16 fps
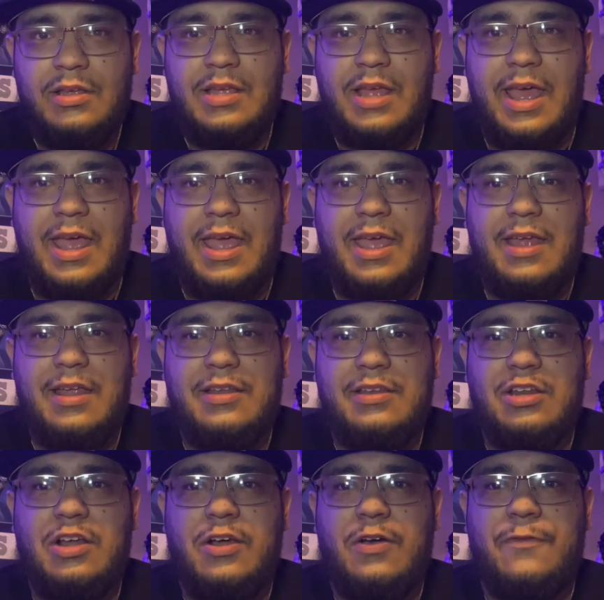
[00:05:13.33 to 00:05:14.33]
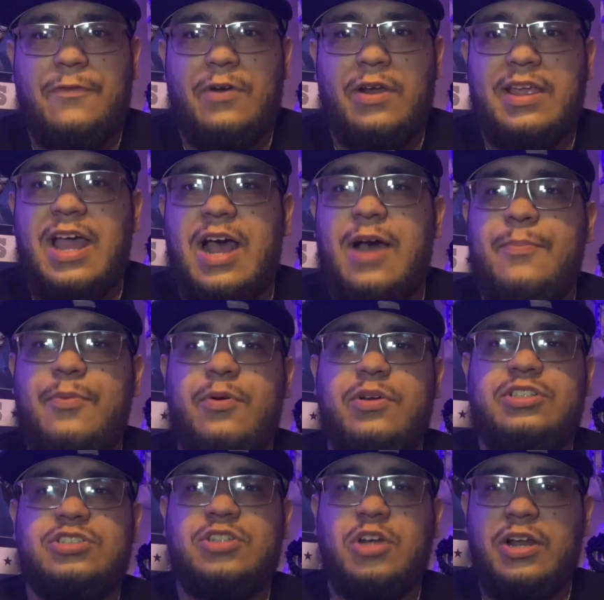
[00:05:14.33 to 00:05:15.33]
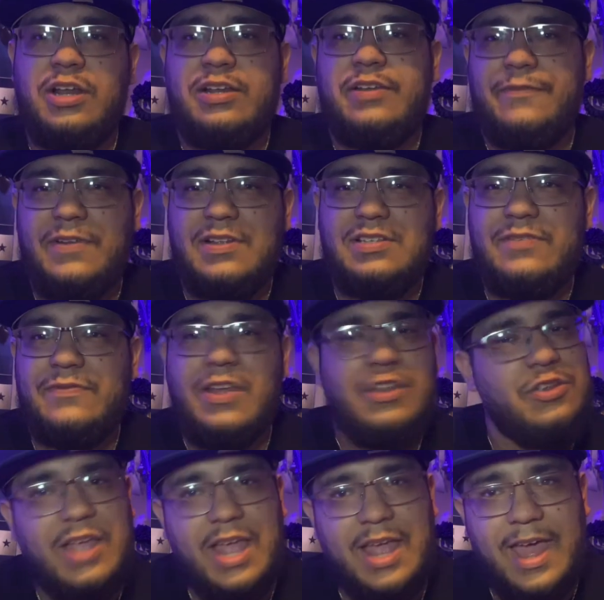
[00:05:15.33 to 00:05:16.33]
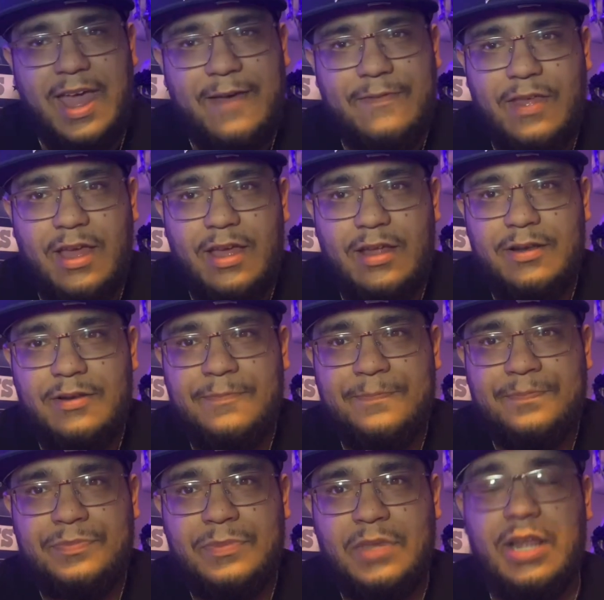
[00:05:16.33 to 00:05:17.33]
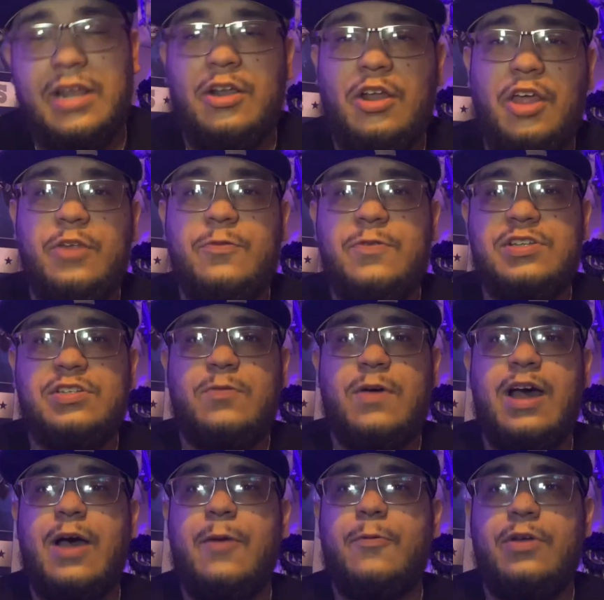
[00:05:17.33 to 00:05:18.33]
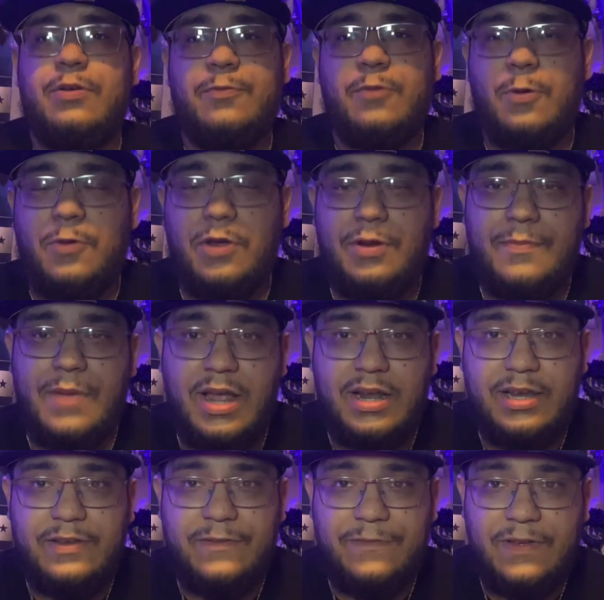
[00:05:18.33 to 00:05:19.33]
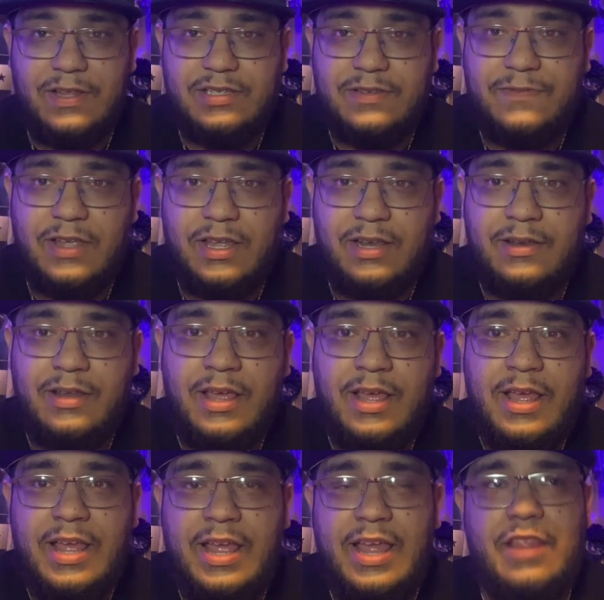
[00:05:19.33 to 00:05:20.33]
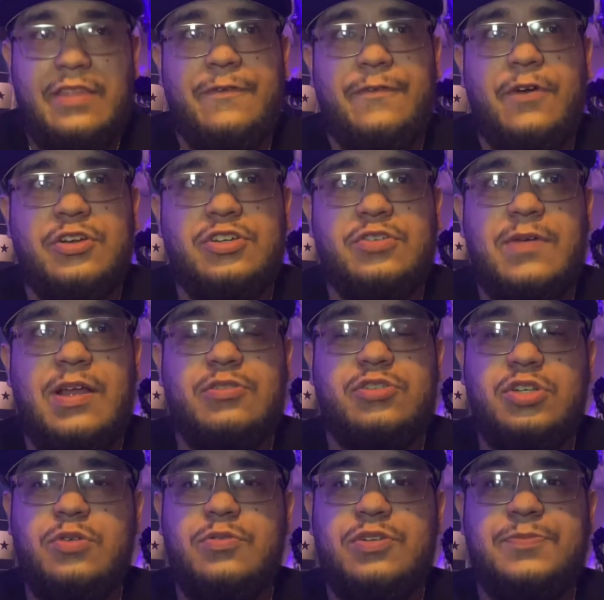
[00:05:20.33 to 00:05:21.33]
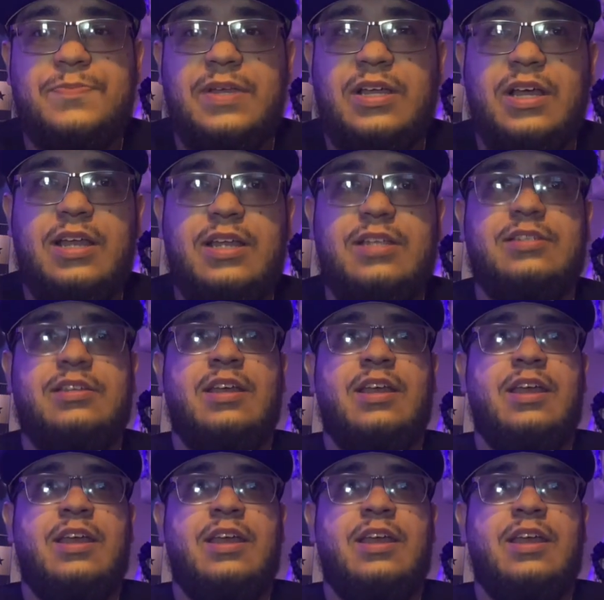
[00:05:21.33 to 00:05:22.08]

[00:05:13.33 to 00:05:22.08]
And, you know, for a Cowboys starting defensive end, you can't have that. And another reason why I wouldn't mind a defensive end in the first round too is because